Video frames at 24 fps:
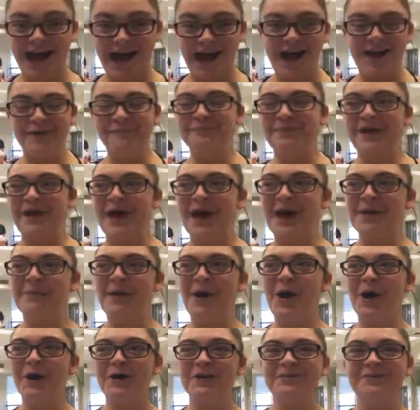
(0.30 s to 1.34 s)
Hi, I'm
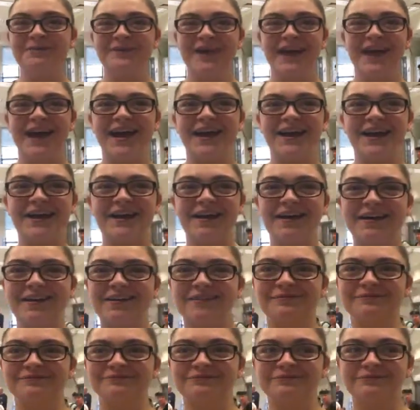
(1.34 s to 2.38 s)
Autumn, and
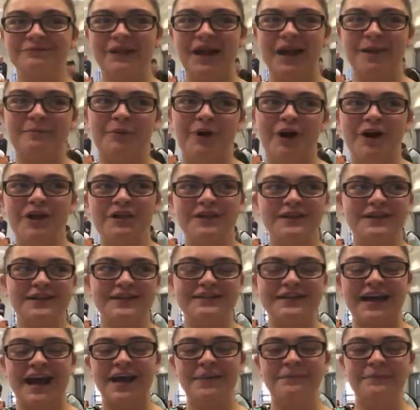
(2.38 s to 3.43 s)
um, I'm part of the
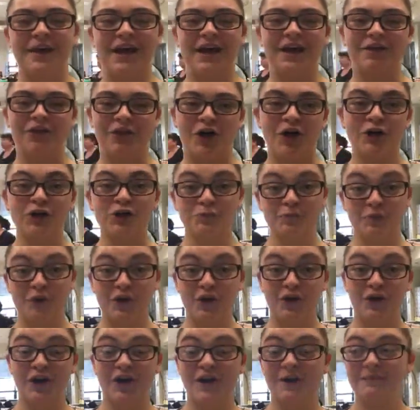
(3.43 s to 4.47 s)
Design Make Launch
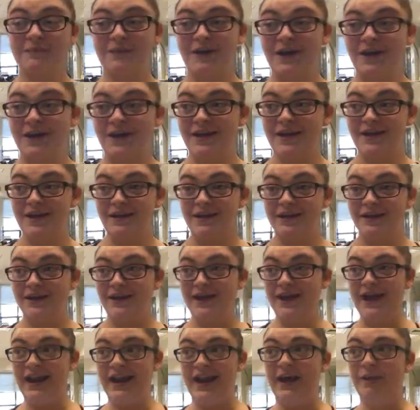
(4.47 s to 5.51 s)
program
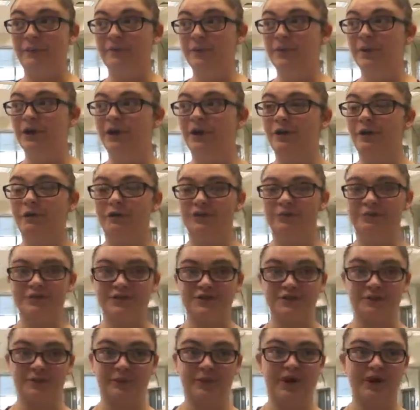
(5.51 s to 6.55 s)
at Albemarle with
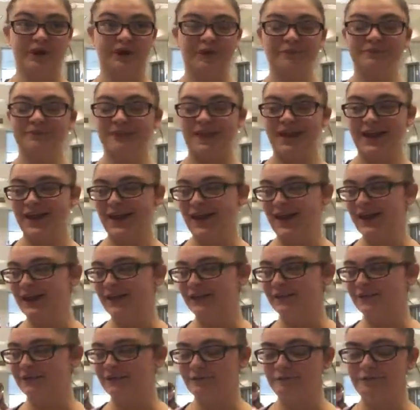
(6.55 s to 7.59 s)
Mr. Brutter.
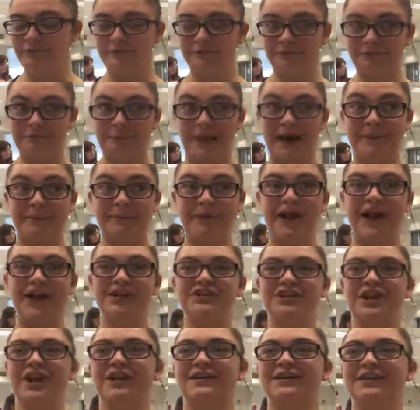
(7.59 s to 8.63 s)
And my
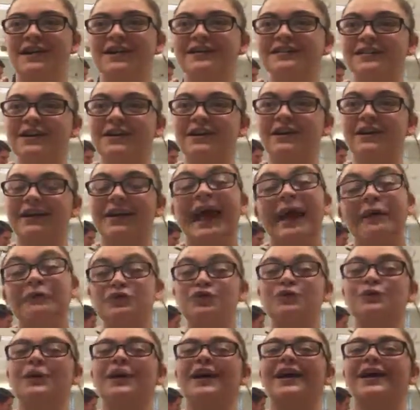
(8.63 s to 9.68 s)
project is a
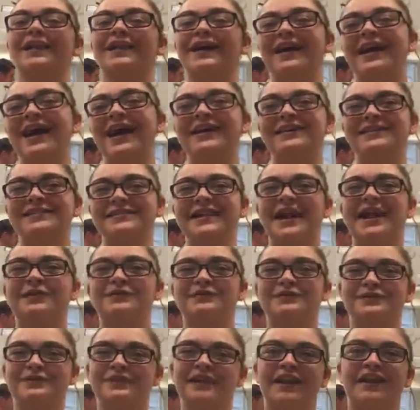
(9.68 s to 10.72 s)
couch swing, and it kind of
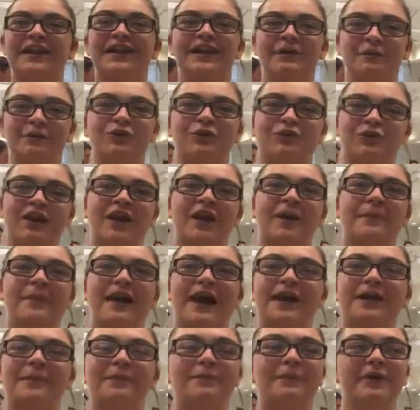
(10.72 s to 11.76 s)
sounds silly when you think
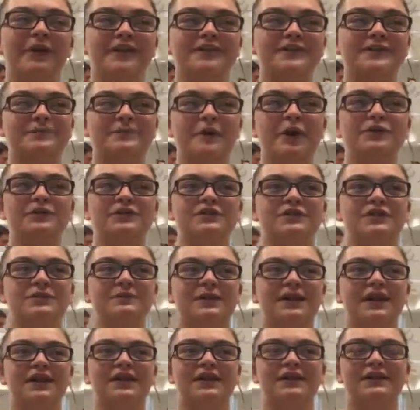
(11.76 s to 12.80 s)
about it, but it's supposed to
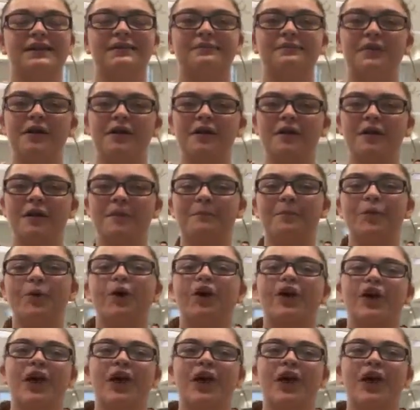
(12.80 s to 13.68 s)
be more